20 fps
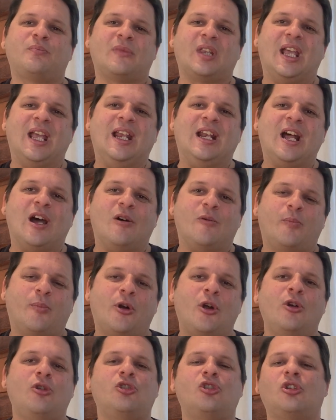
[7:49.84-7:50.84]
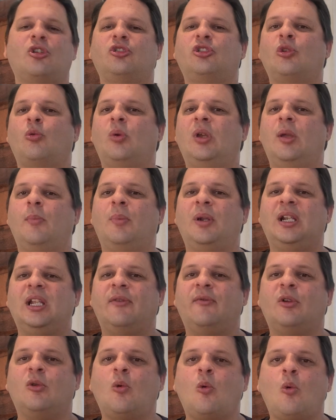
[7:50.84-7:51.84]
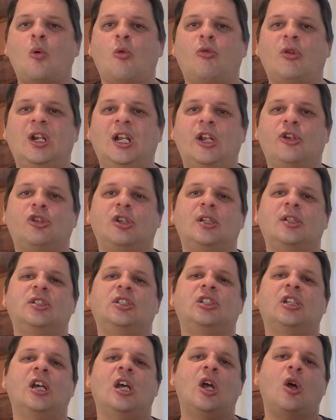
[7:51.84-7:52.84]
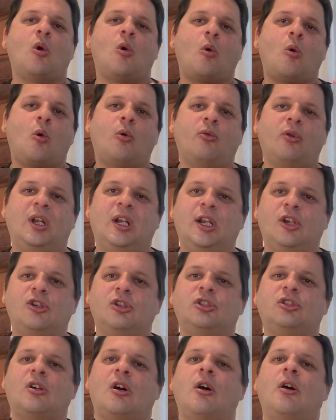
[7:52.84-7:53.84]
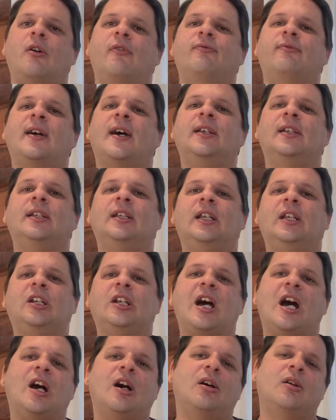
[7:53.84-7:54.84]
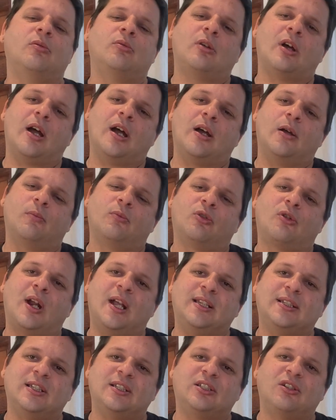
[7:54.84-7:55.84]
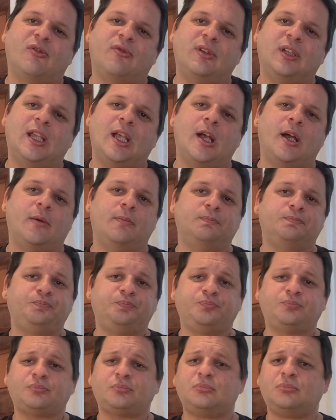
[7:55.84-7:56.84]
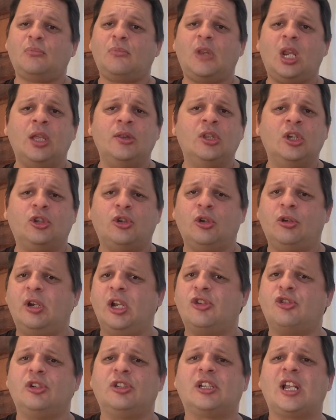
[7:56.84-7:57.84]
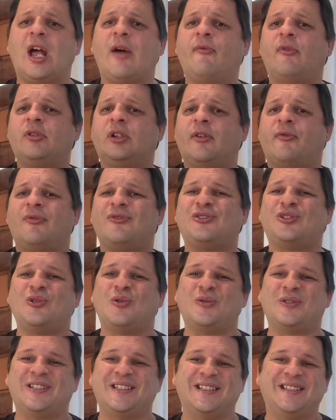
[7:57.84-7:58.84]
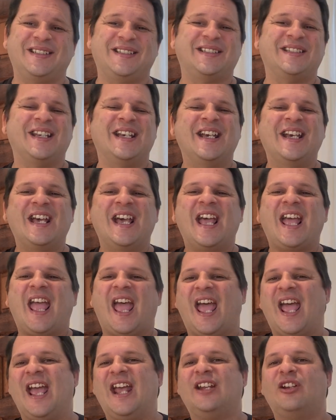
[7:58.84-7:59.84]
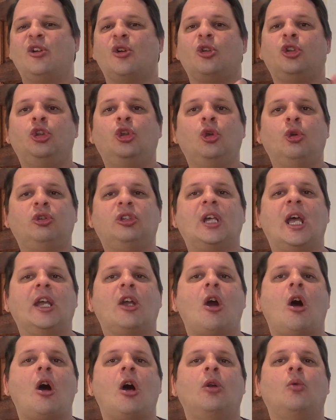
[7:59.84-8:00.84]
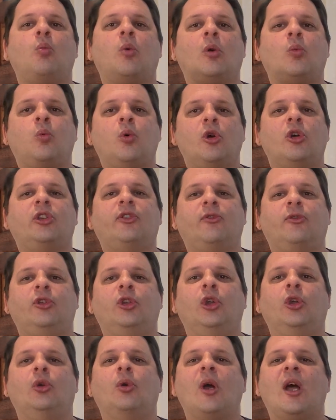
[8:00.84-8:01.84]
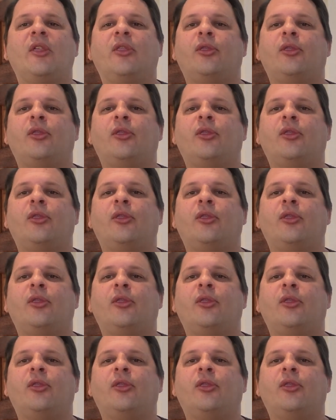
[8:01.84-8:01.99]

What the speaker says: in our approach. So we believe in all religions. All religions are valid in our graces over here. The traditions come from different sources, and you take on what works for you and